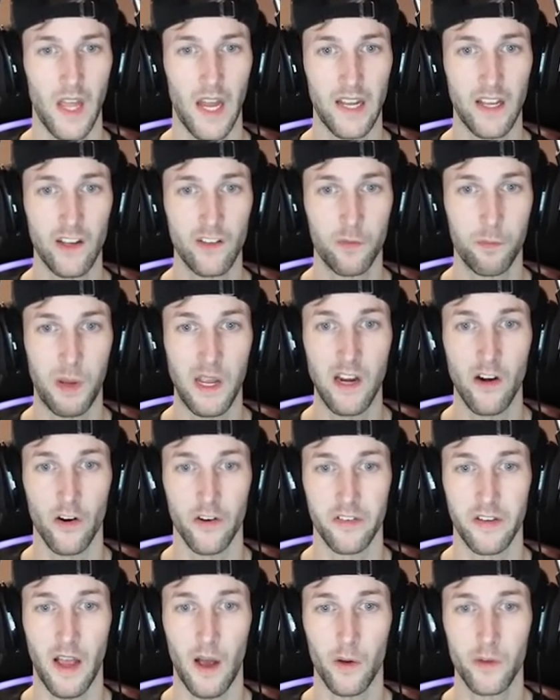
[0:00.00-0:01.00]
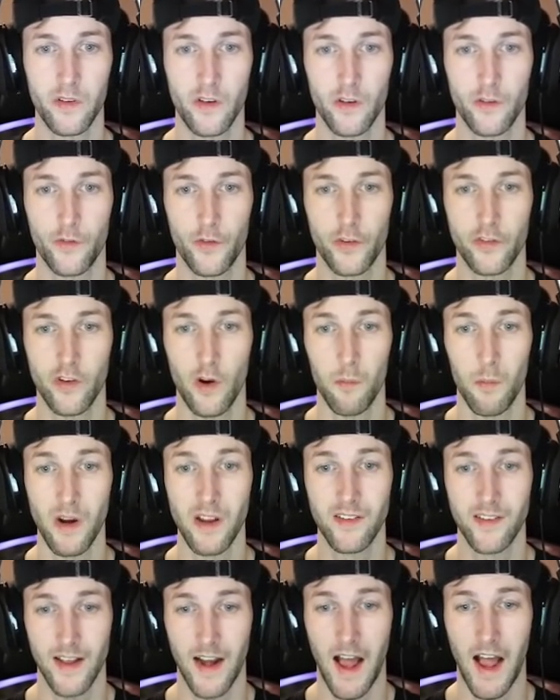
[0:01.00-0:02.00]
I guess, Peter's house, because for some
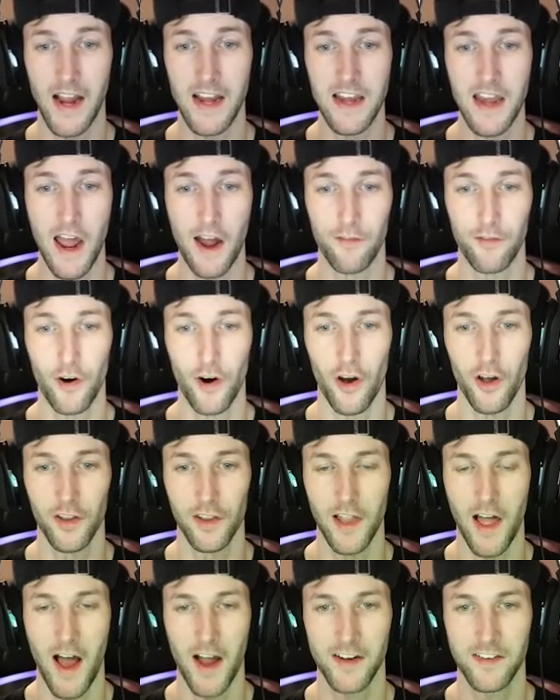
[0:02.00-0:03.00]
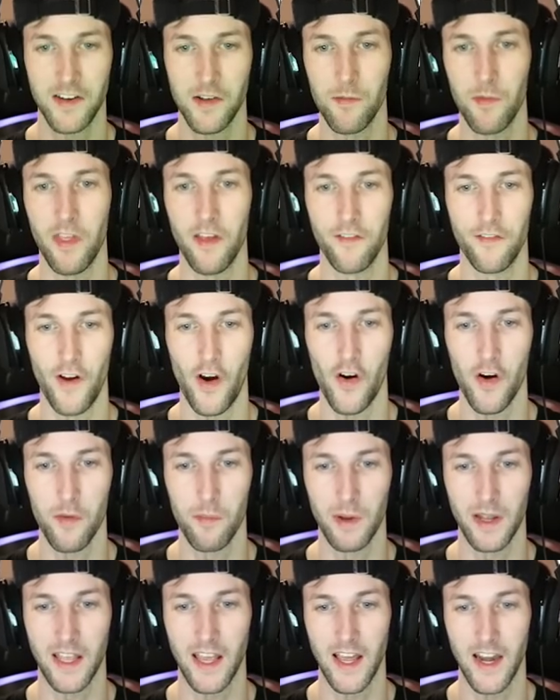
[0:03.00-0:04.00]
reason I never unlocked him in the very
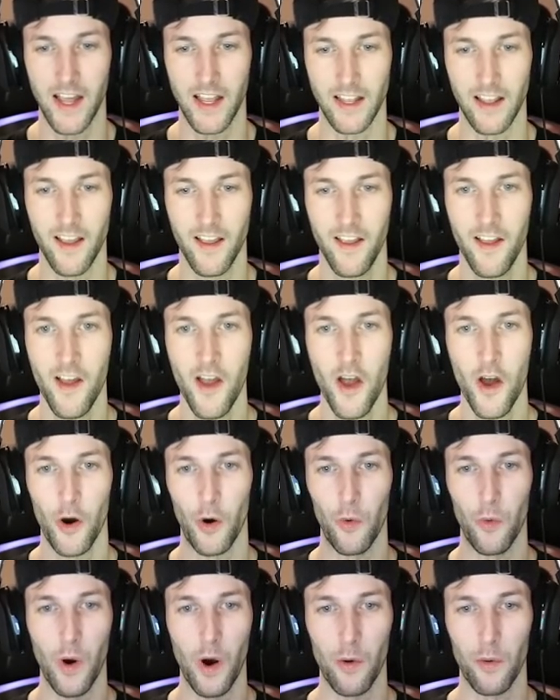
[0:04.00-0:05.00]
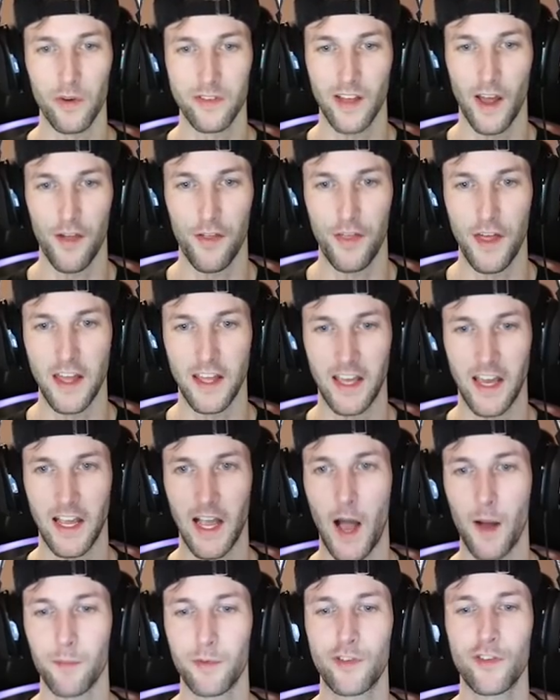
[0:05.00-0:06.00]
beginning. What was I thinking?
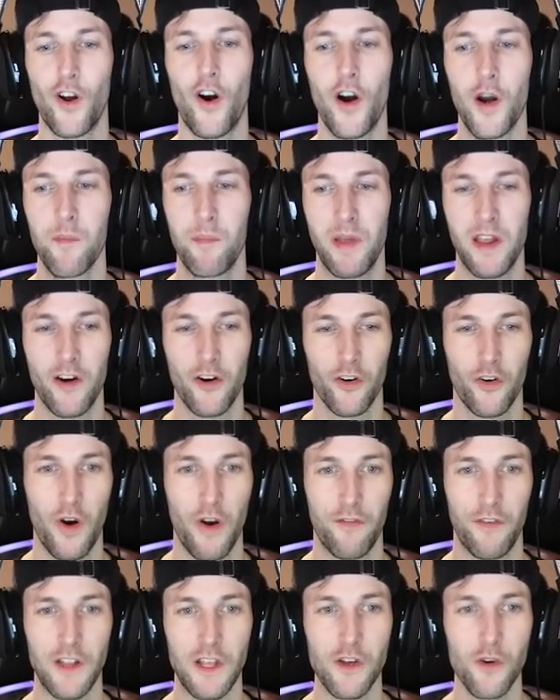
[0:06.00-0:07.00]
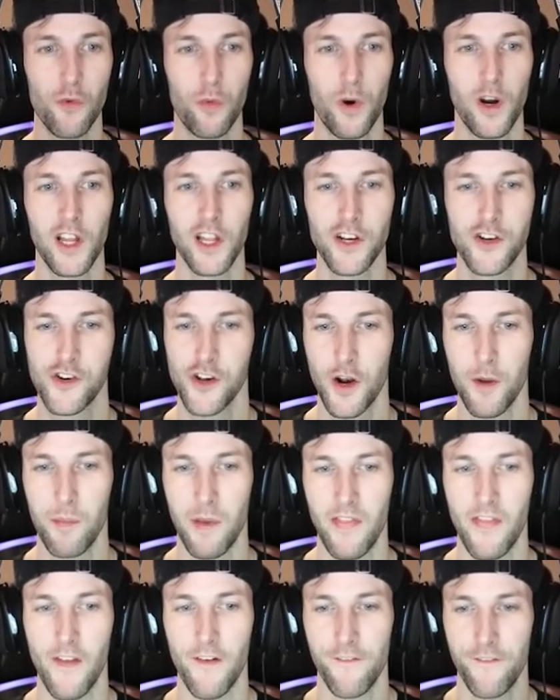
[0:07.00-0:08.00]
I'm sorry, Peter Griffin. You really should have
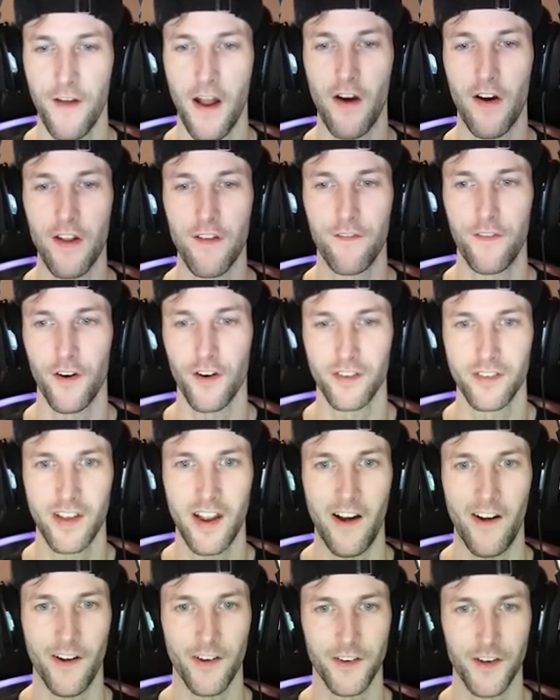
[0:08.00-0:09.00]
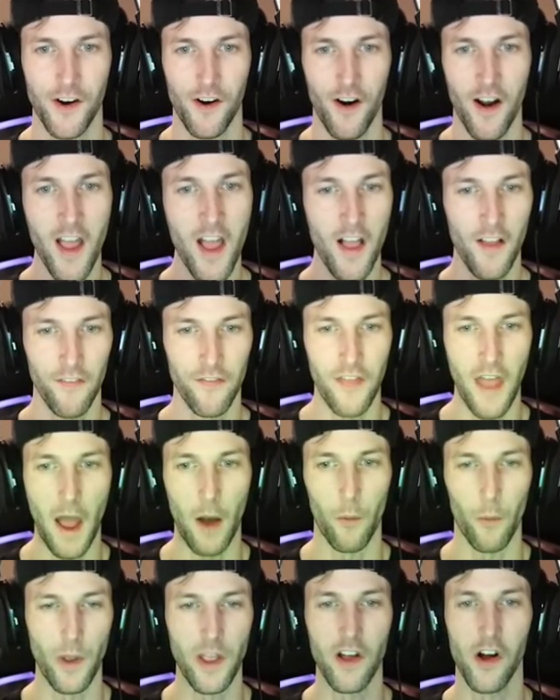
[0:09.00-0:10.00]
been the very first character
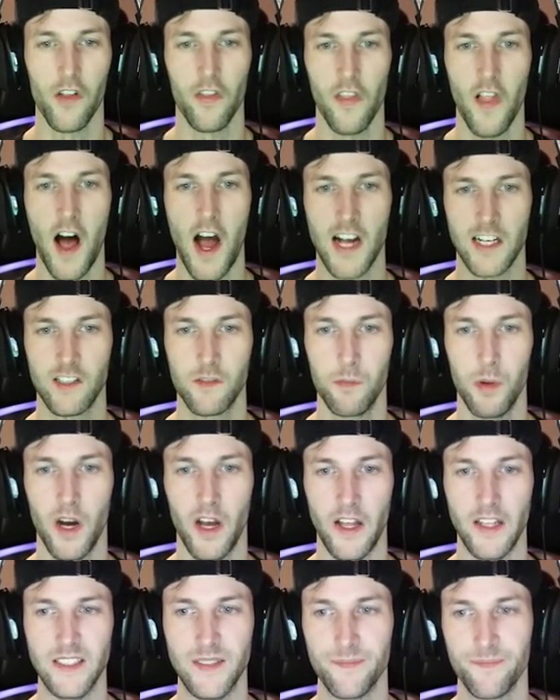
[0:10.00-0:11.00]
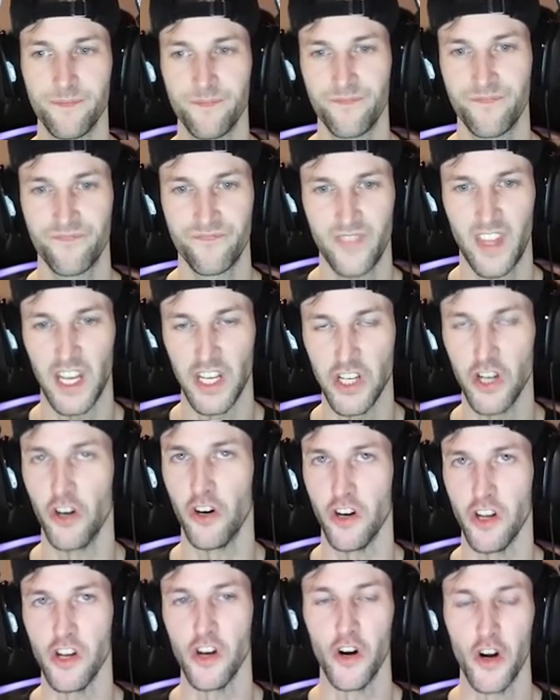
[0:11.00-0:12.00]
that we unlocked, but
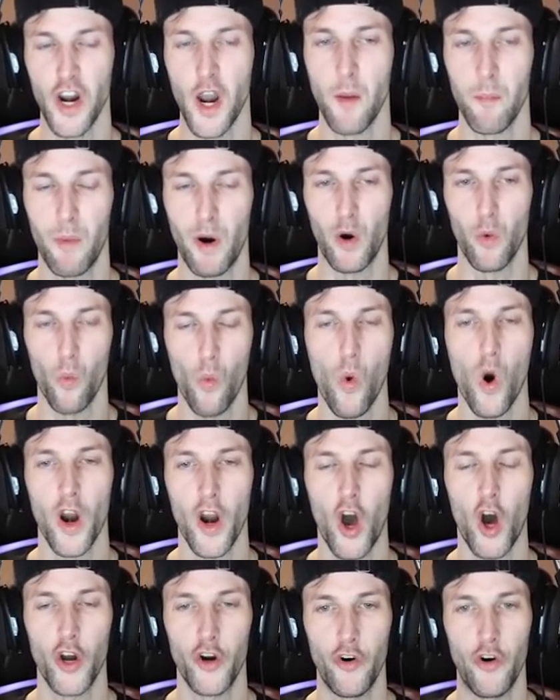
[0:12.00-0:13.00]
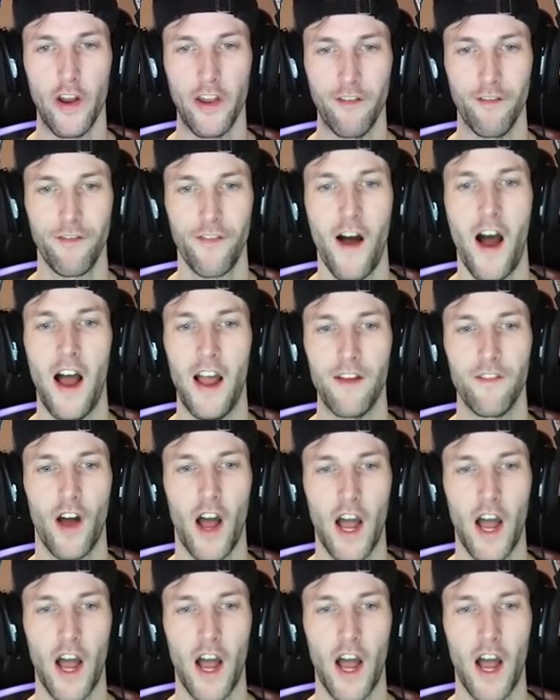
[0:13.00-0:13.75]
you're number 105.